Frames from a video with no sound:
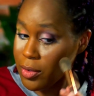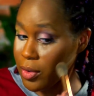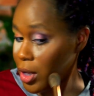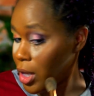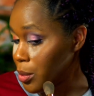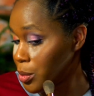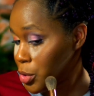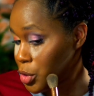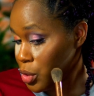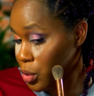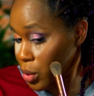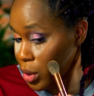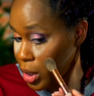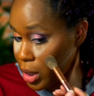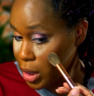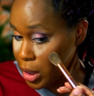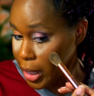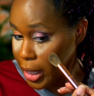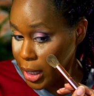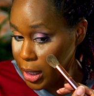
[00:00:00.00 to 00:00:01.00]
I'm
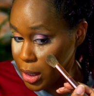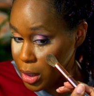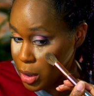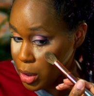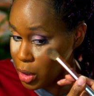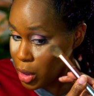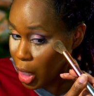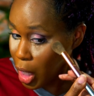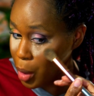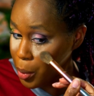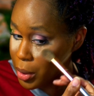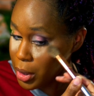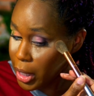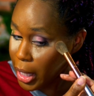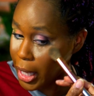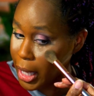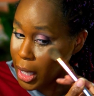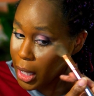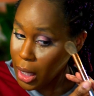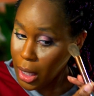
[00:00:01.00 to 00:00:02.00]
sure like y'all were
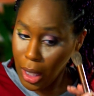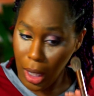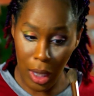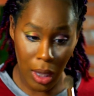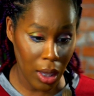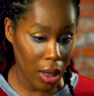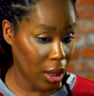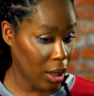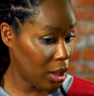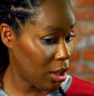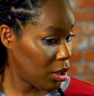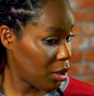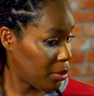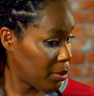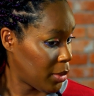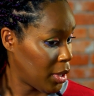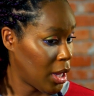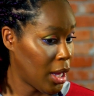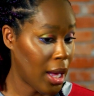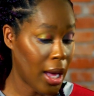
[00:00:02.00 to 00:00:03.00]
like, I
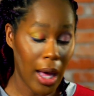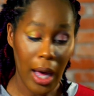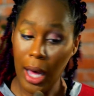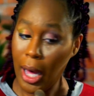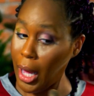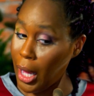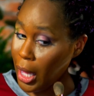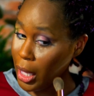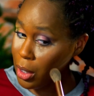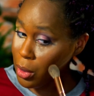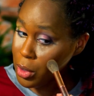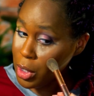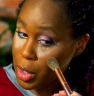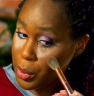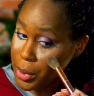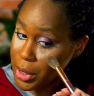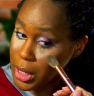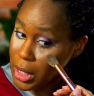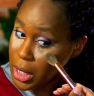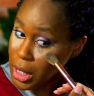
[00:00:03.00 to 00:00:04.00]
don't know
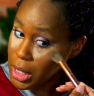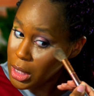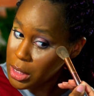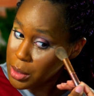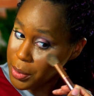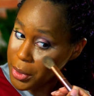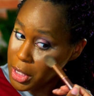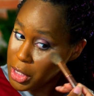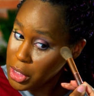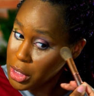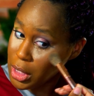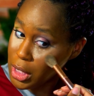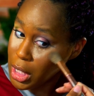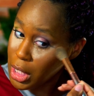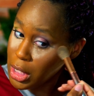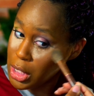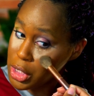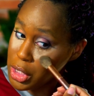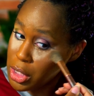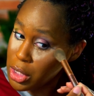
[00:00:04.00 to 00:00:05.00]
what this bitch
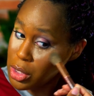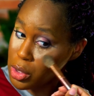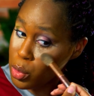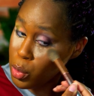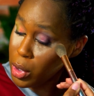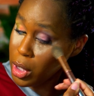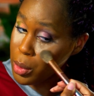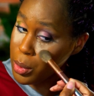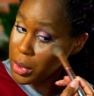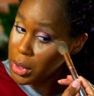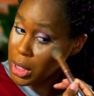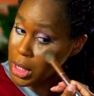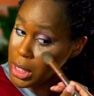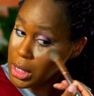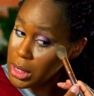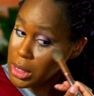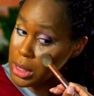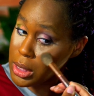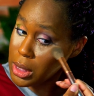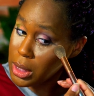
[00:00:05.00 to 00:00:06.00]
thinks she's doing with
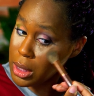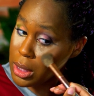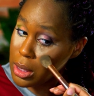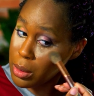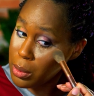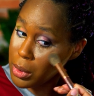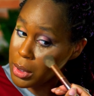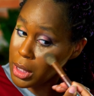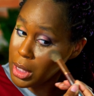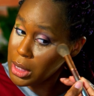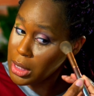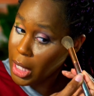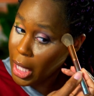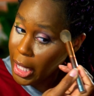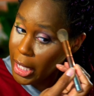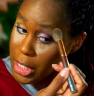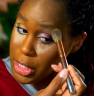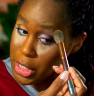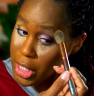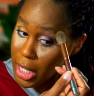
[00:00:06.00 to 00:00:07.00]
these
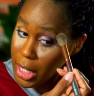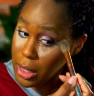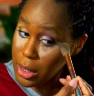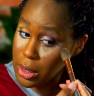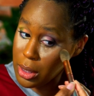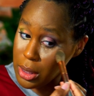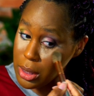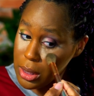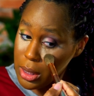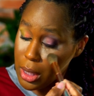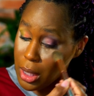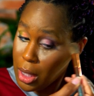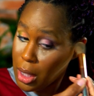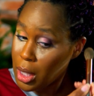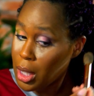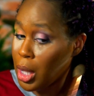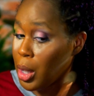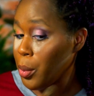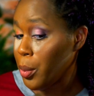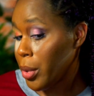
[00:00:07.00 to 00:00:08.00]
eyeshadows,
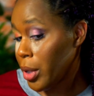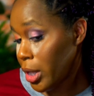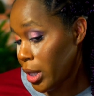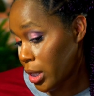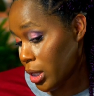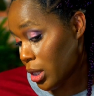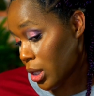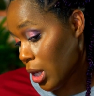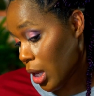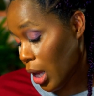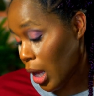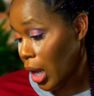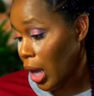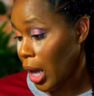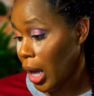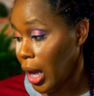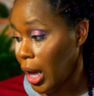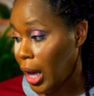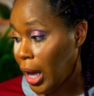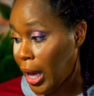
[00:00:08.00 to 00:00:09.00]
but
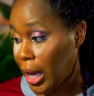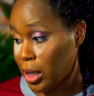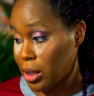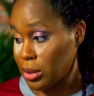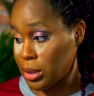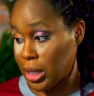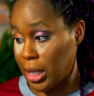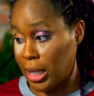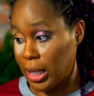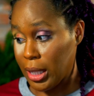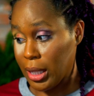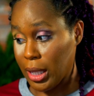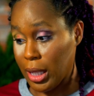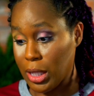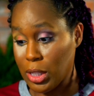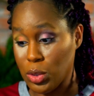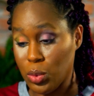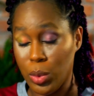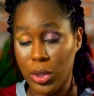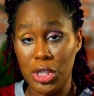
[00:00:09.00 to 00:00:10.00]
I don't think
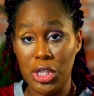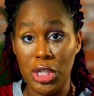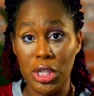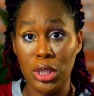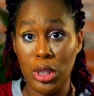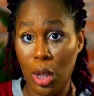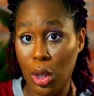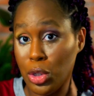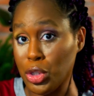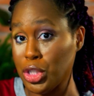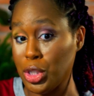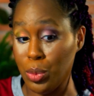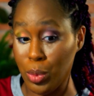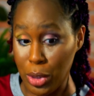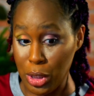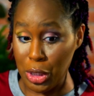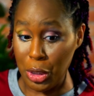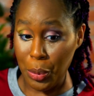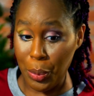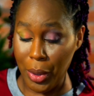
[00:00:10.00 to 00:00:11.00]
is what she thought she
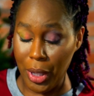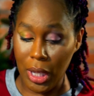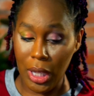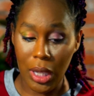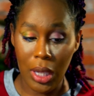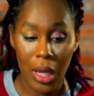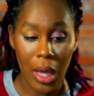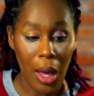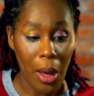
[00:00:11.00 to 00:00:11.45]
was doing.